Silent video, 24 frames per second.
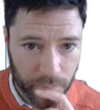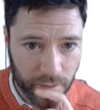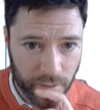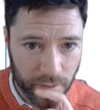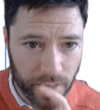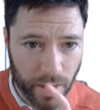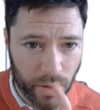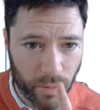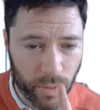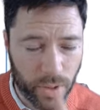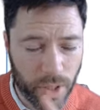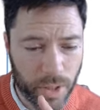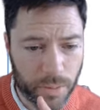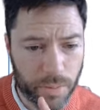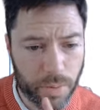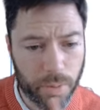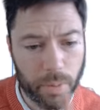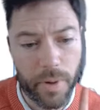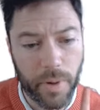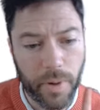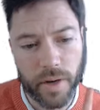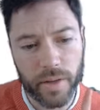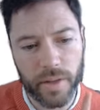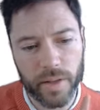Now we need to
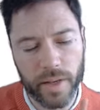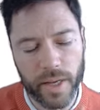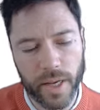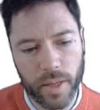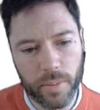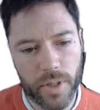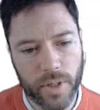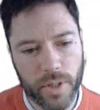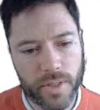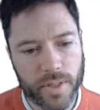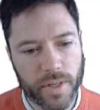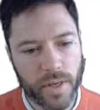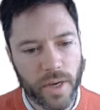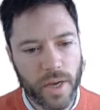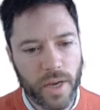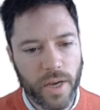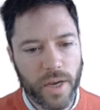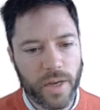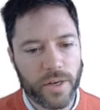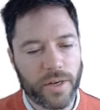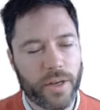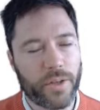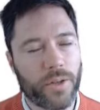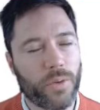prepare the labels.
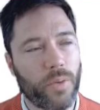Now,